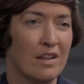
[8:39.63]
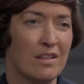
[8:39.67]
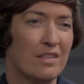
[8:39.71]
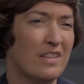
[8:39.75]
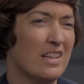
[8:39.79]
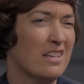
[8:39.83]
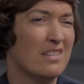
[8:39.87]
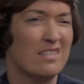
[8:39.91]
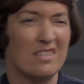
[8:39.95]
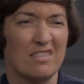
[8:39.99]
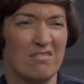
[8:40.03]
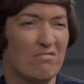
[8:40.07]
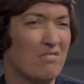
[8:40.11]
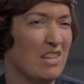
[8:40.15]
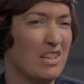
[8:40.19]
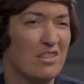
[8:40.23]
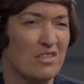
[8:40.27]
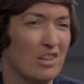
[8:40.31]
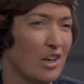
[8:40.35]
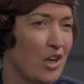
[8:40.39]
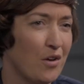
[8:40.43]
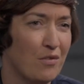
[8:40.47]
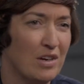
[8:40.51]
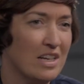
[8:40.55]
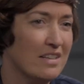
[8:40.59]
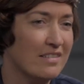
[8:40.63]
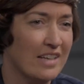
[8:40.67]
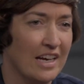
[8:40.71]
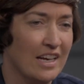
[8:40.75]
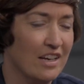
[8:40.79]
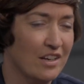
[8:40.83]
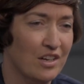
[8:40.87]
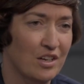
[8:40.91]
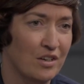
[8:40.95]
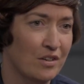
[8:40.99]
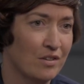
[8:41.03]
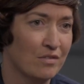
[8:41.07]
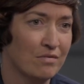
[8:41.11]
this will only
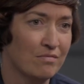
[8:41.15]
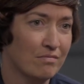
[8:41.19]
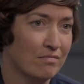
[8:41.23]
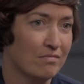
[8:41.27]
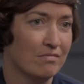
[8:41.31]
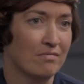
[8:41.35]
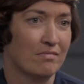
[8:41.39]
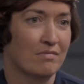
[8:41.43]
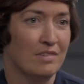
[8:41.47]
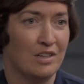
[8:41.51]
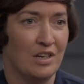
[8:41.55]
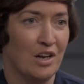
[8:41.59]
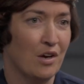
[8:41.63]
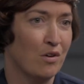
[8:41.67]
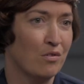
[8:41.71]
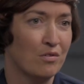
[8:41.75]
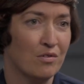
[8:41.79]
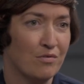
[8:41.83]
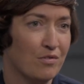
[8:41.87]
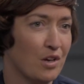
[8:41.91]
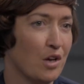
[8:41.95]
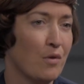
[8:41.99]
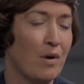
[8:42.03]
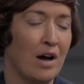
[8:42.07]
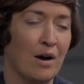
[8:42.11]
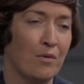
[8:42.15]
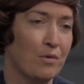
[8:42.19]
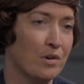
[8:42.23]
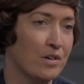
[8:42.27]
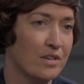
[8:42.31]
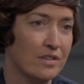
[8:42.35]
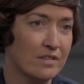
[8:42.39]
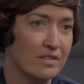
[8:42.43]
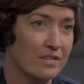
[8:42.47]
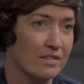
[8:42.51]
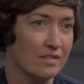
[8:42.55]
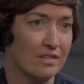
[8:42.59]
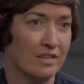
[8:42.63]
take you, a few
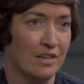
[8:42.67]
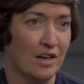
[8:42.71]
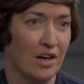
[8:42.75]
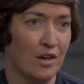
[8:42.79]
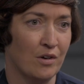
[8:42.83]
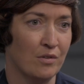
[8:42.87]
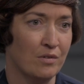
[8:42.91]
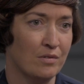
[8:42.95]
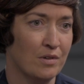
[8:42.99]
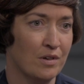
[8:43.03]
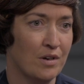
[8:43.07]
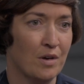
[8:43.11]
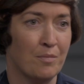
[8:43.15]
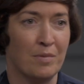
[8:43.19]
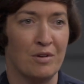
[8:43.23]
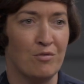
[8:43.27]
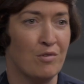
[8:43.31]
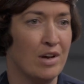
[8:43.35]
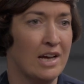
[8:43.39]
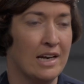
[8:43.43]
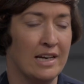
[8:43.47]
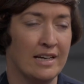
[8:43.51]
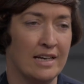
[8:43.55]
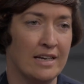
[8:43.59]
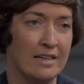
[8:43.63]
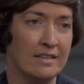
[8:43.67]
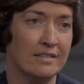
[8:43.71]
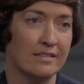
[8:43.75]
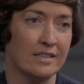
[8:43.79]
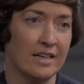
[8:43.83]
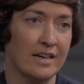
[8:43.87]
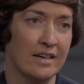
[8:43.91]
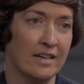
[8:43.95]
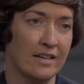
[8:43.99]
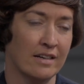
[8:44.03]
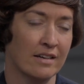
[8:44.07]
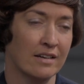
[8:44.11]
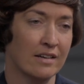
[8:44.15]
hours, it'll be really
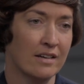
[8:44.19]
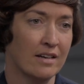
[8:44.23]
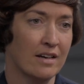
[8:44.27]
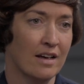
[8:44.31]
easy.